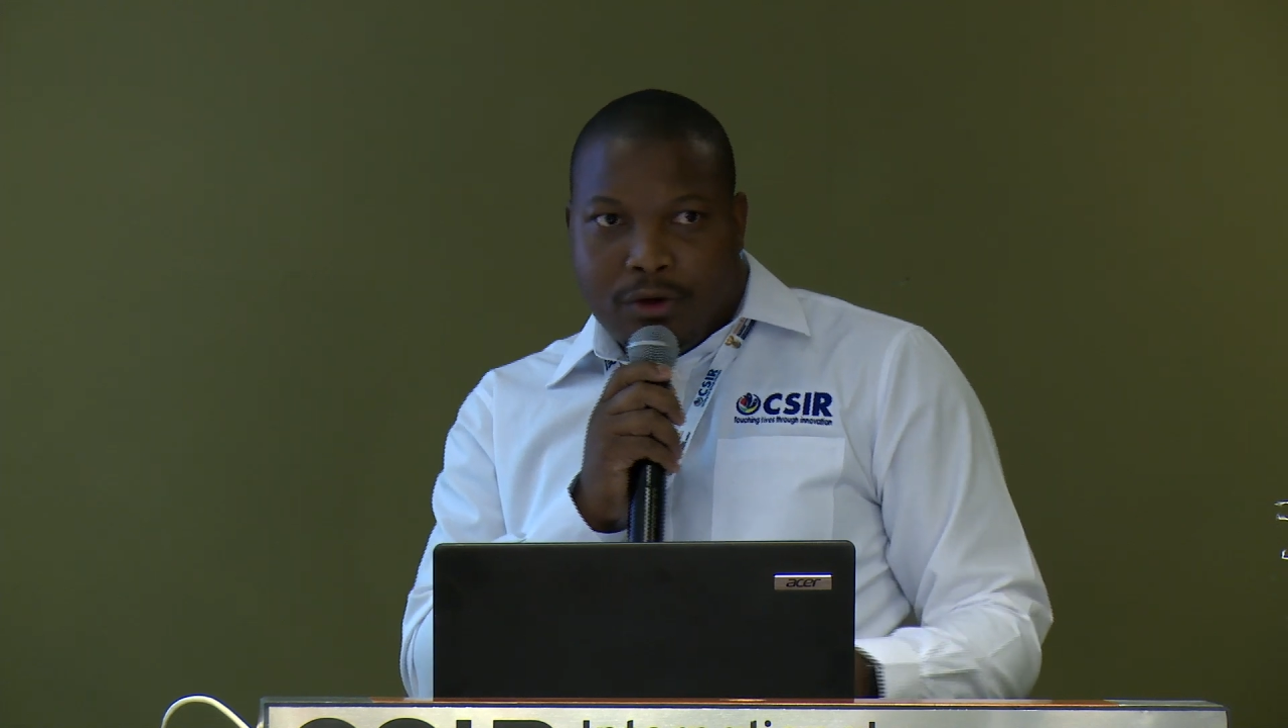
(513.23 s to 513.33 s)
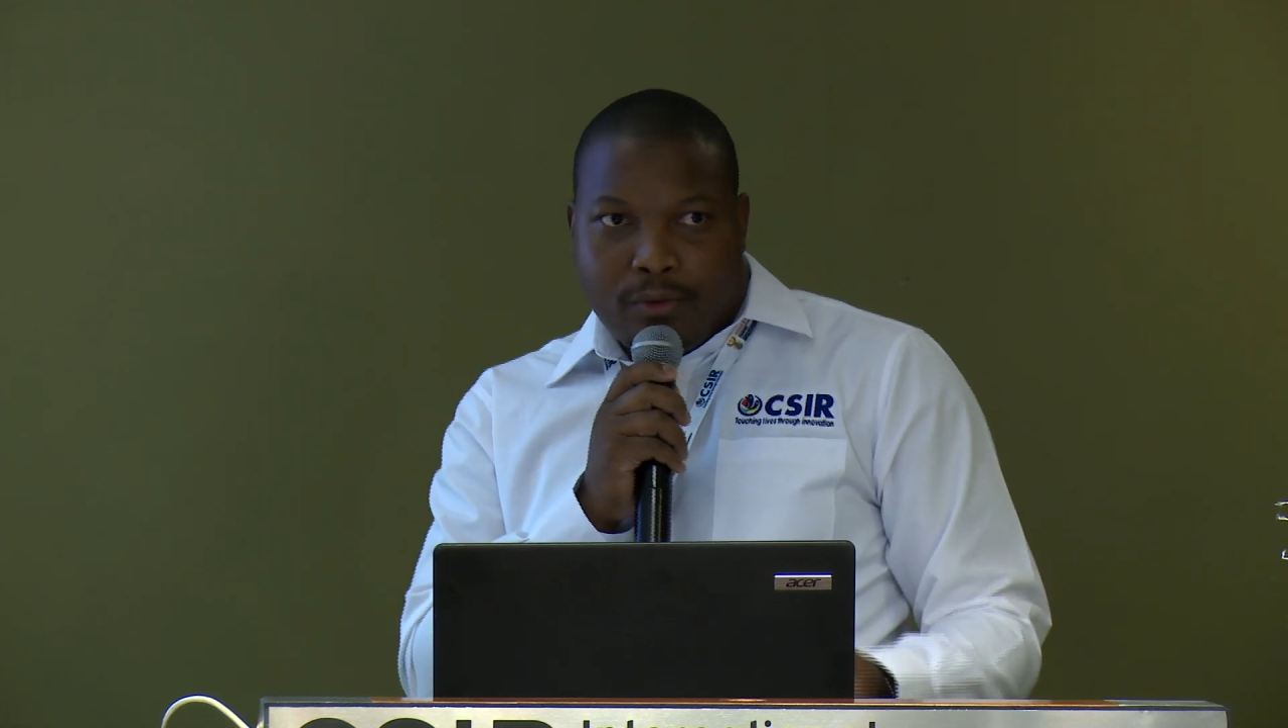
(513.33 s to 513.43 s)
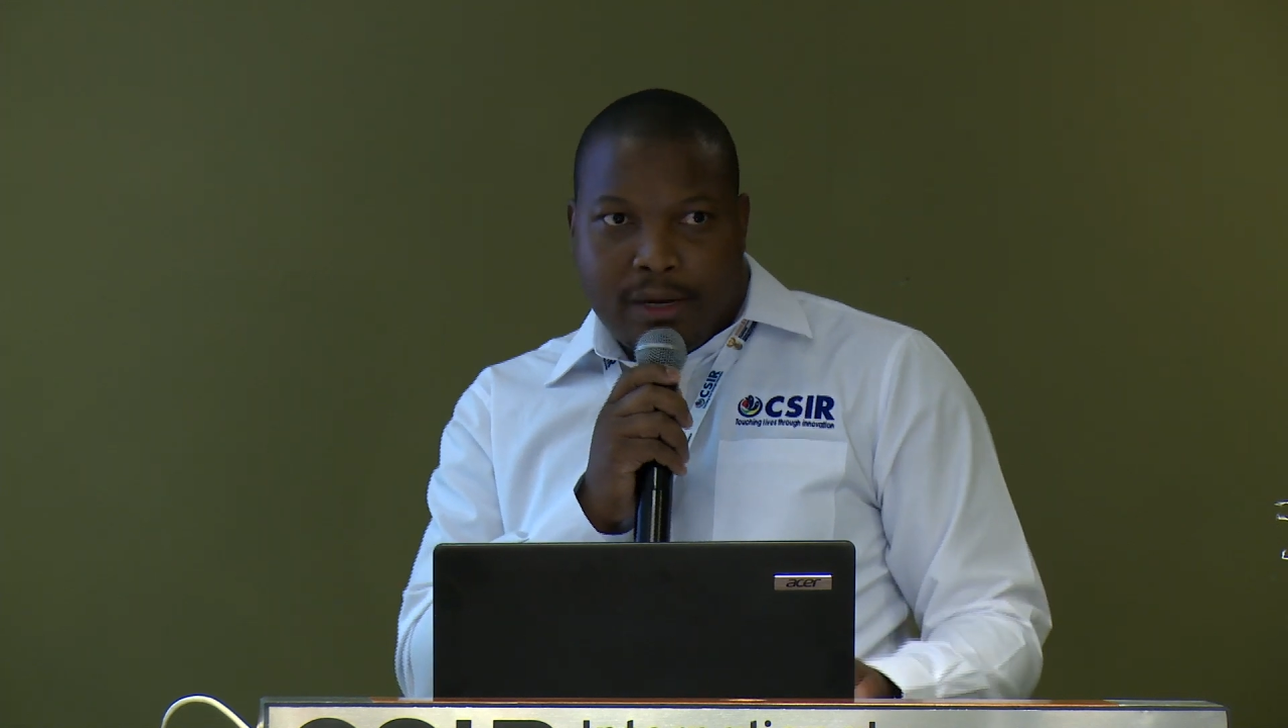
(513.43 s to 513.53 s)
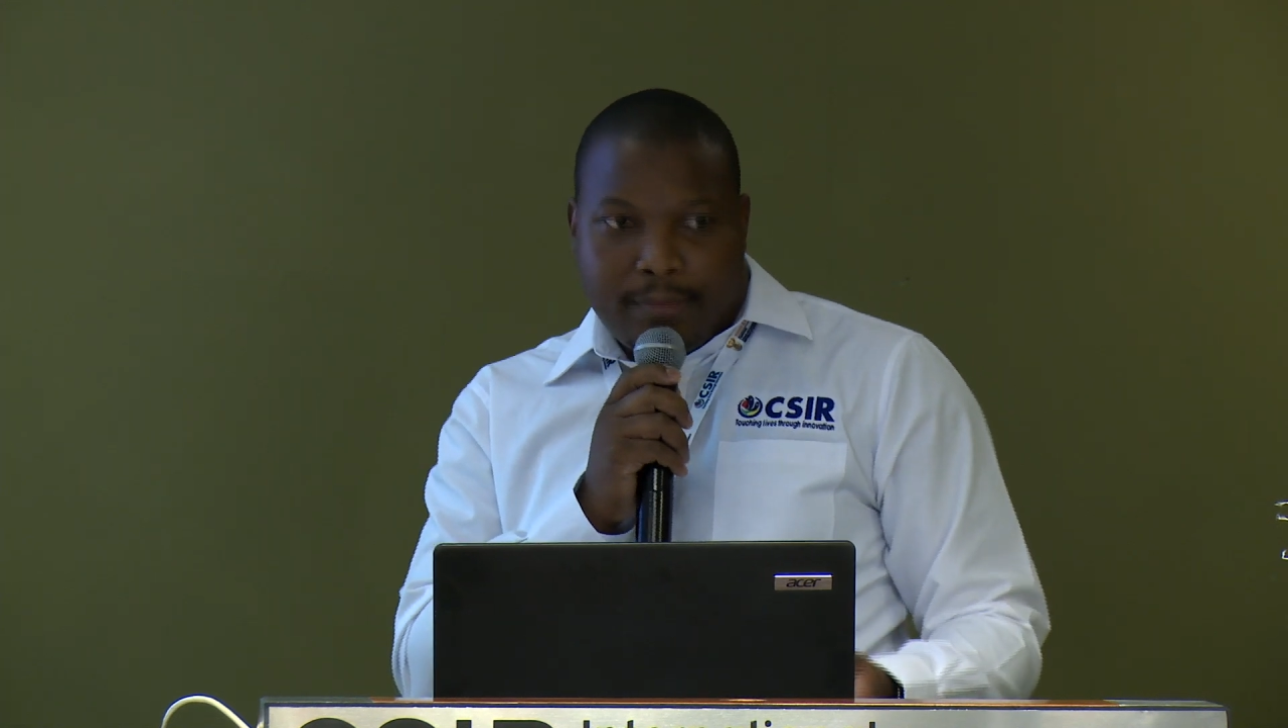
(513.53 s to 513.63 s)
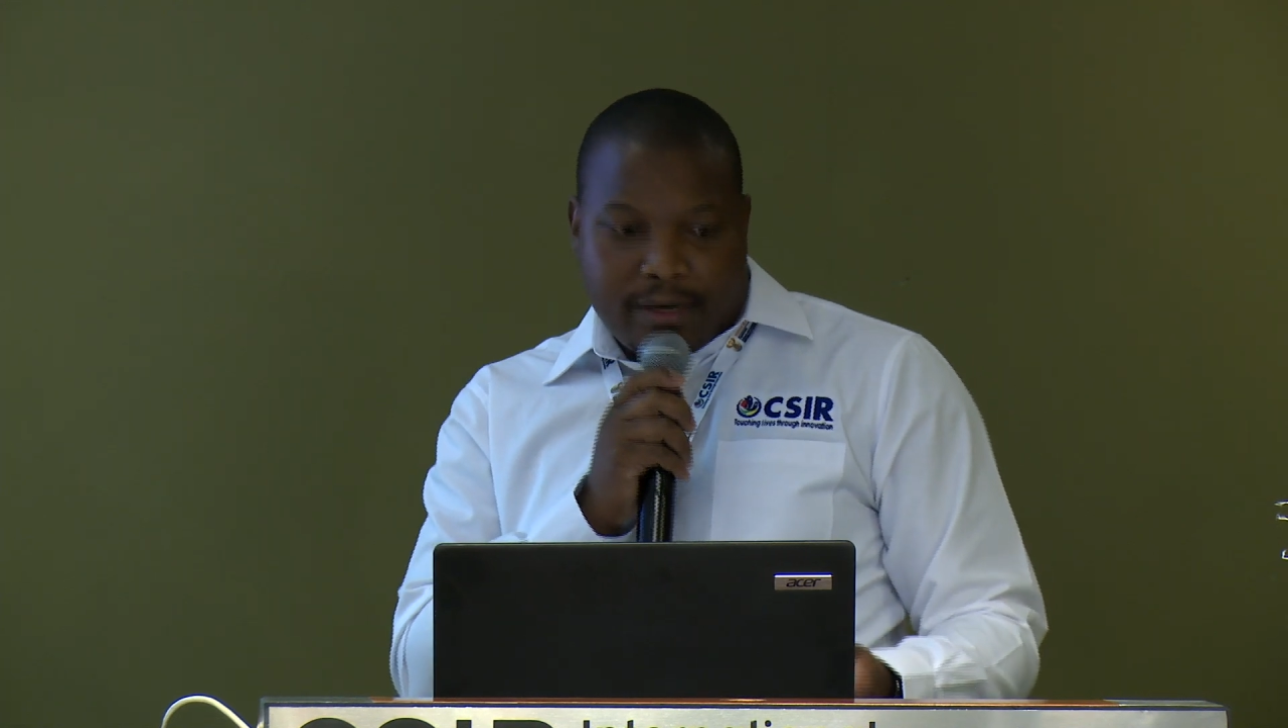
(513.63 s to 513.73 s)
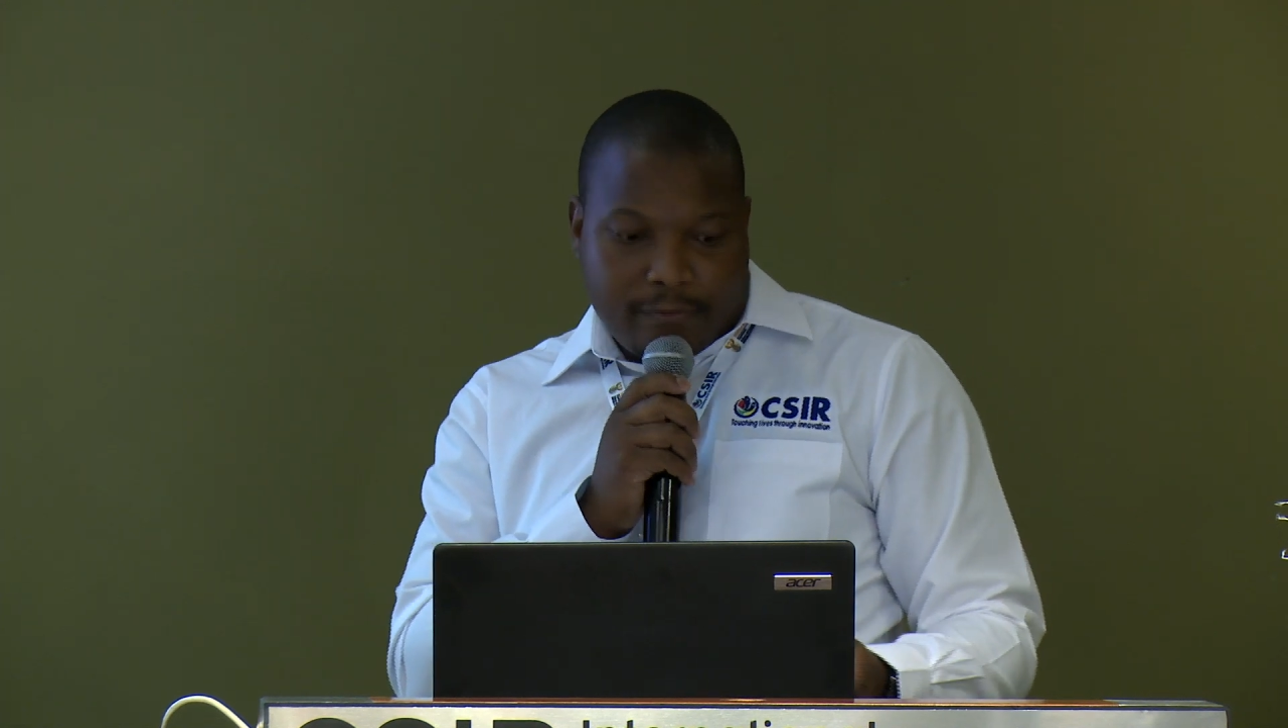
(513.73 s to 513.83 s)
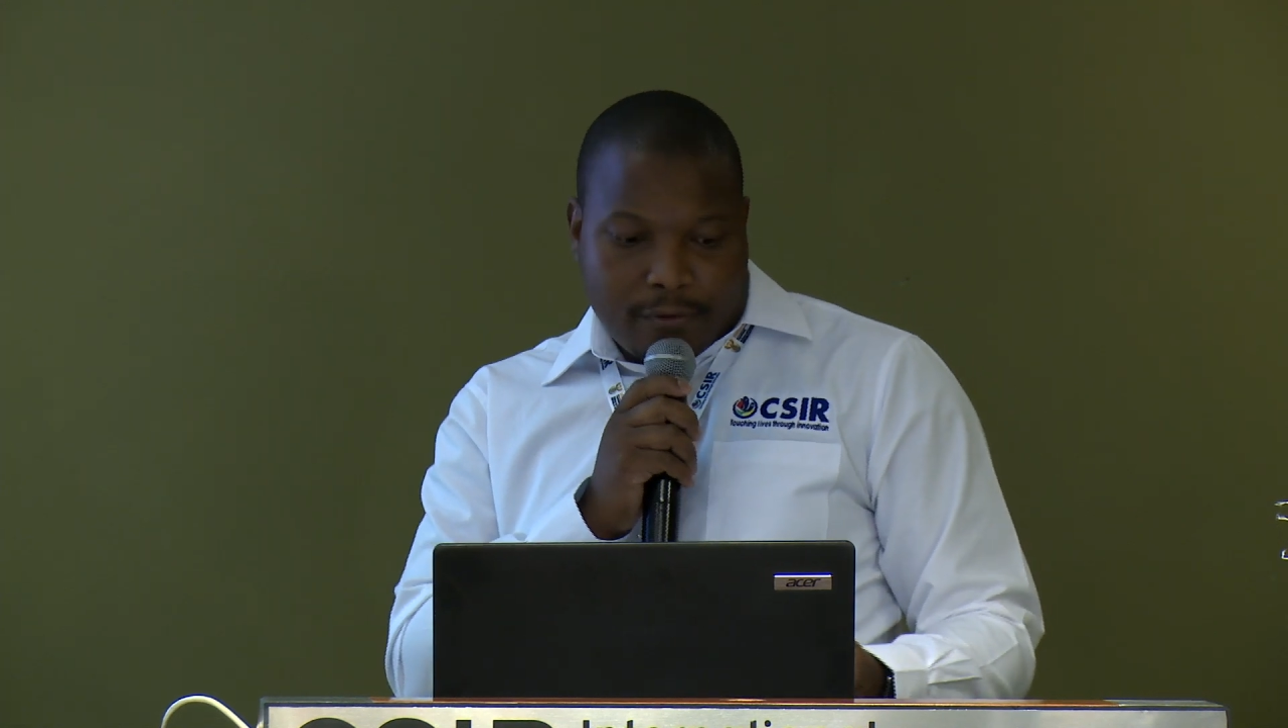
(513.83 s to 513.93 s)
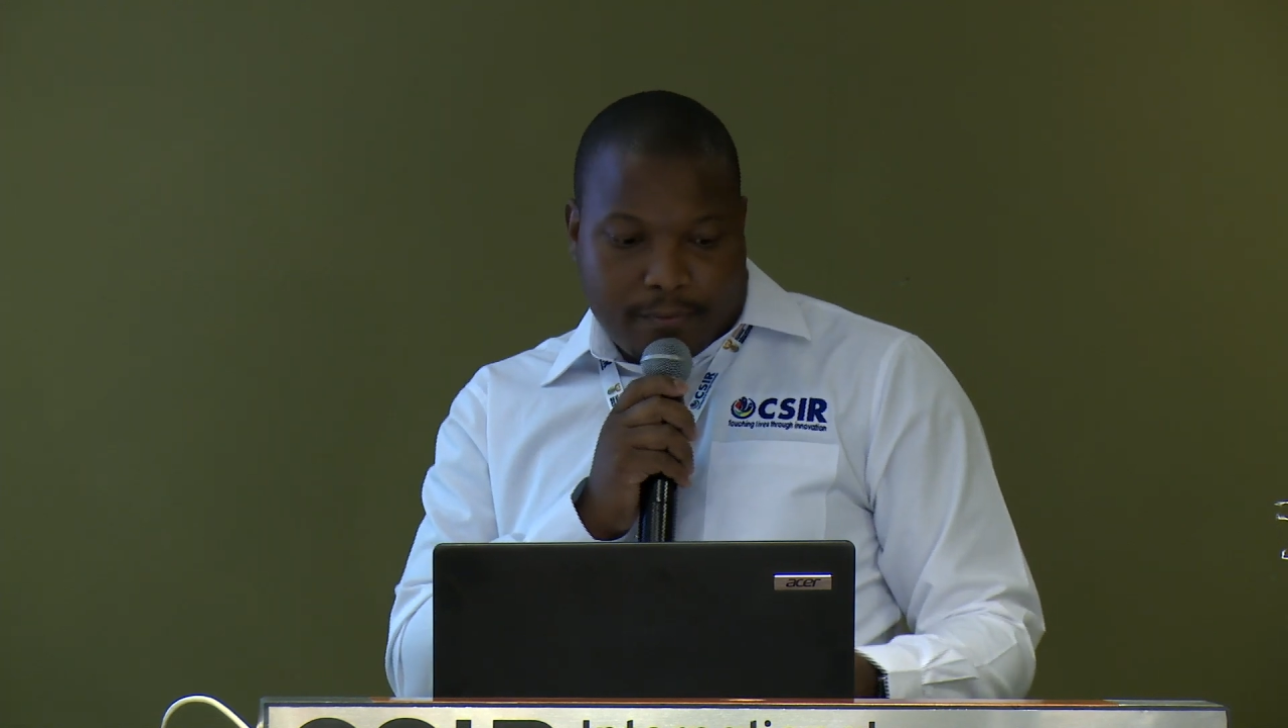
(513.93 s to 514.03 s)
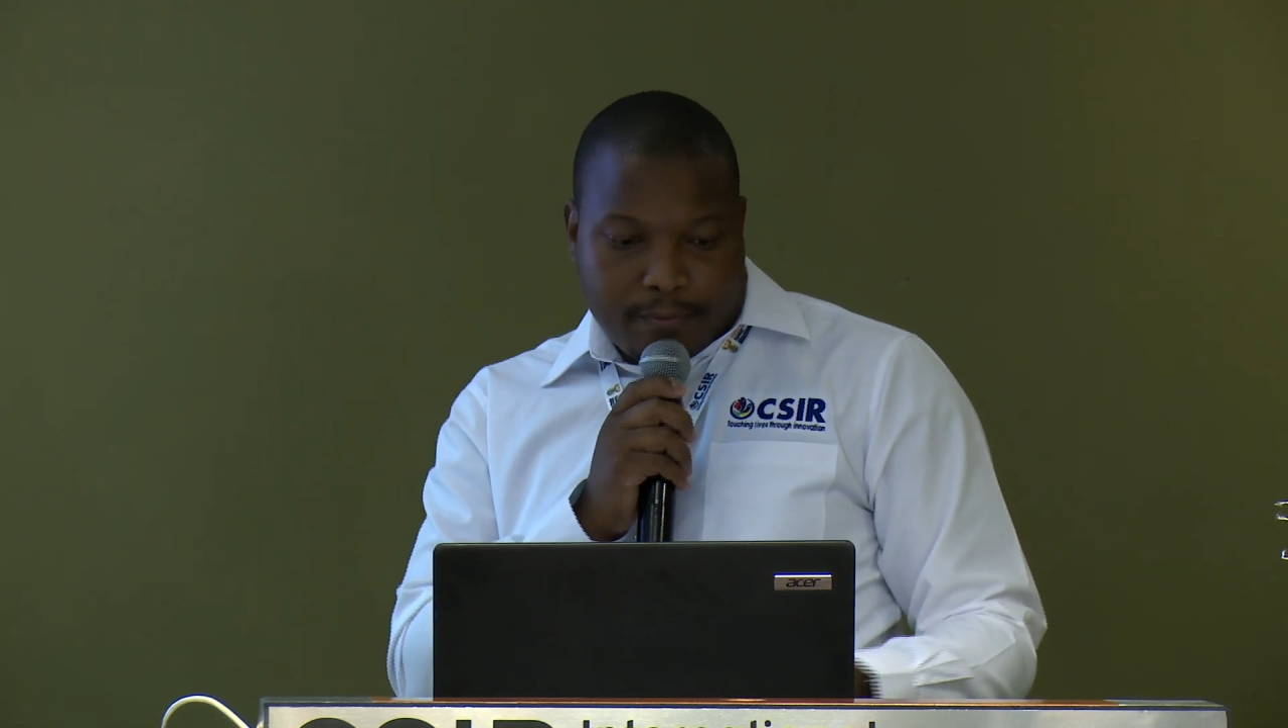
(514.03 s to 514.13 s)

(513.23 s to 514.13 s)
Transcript: one platform.